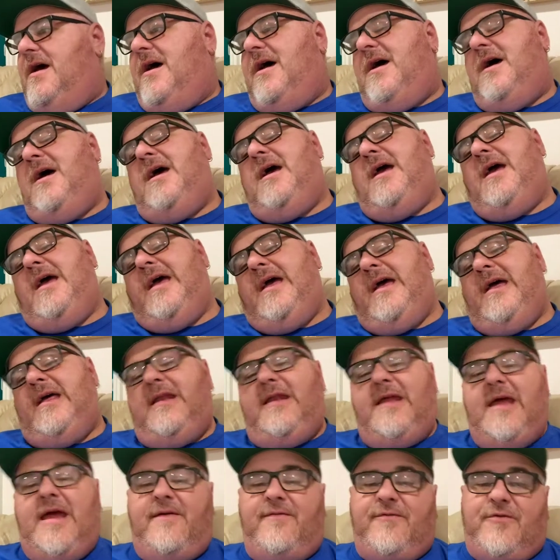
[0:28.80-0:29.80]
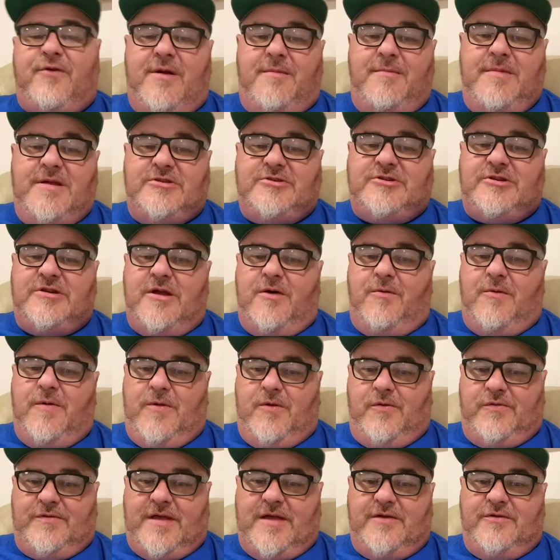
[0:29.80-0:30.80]
And after I mentioned on one of
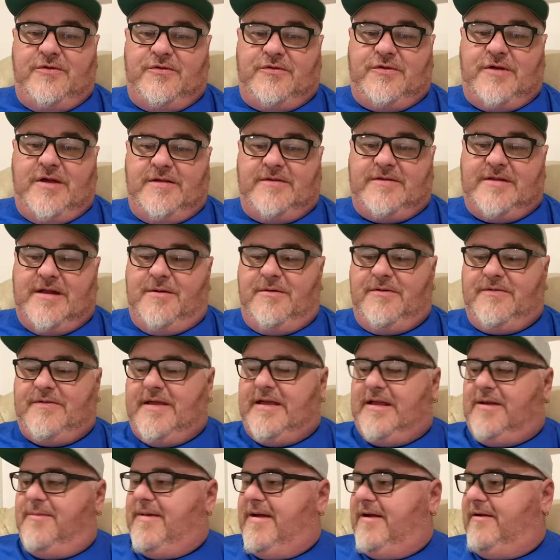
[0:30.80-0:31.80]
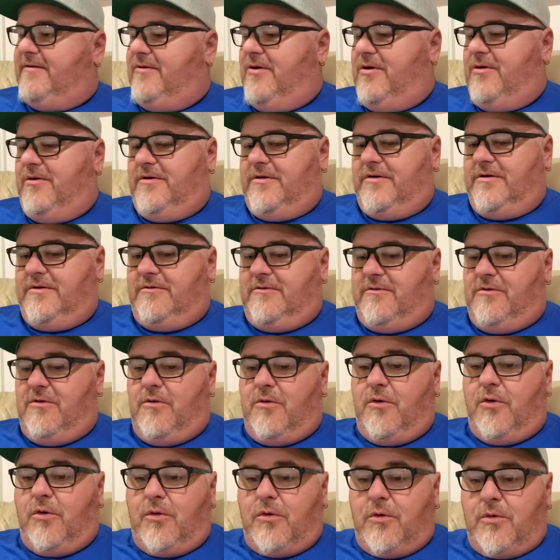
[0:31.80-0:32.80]
those laser sites that I was thinking about
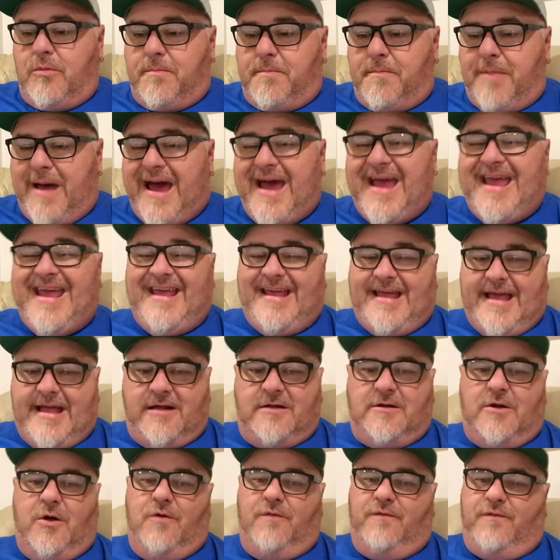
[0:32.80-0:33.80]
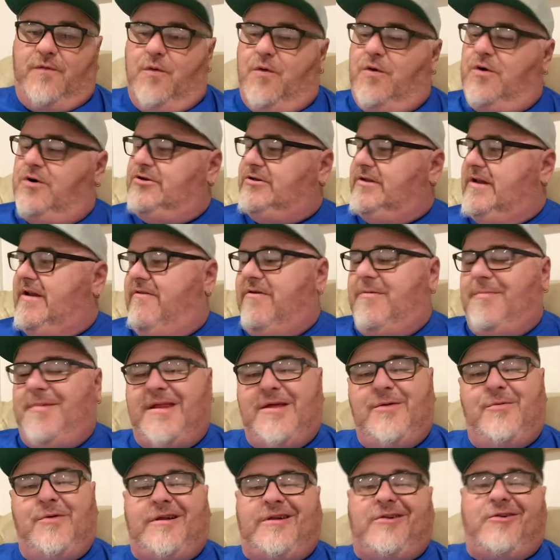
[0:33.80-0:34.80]
buying a Glowforge, and everybody
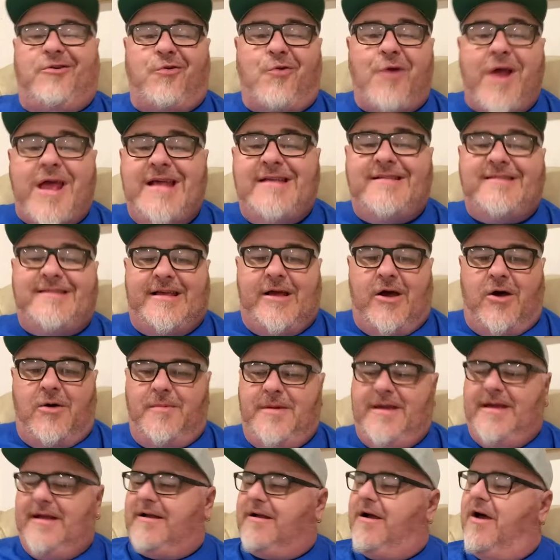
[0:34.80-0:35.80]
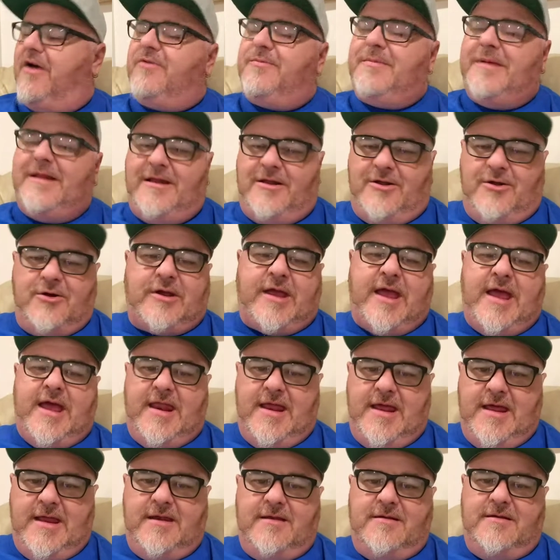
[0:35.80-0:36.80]
went crazy on me, it caused me to look at
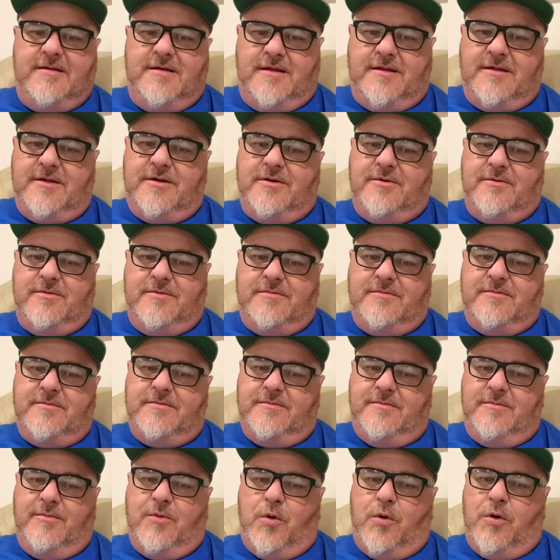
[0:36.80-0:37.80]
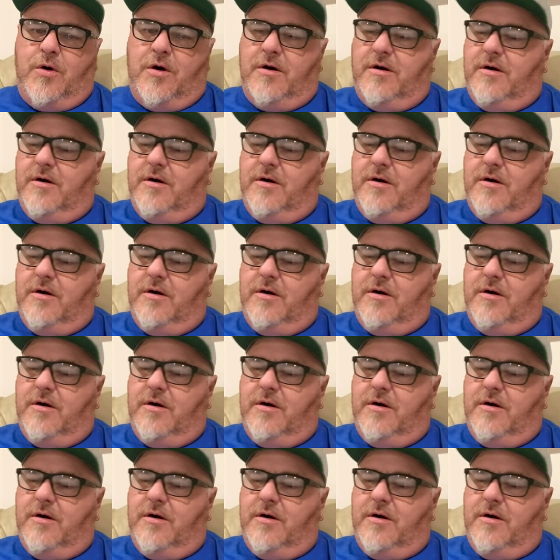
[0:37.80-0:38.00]
it a little more.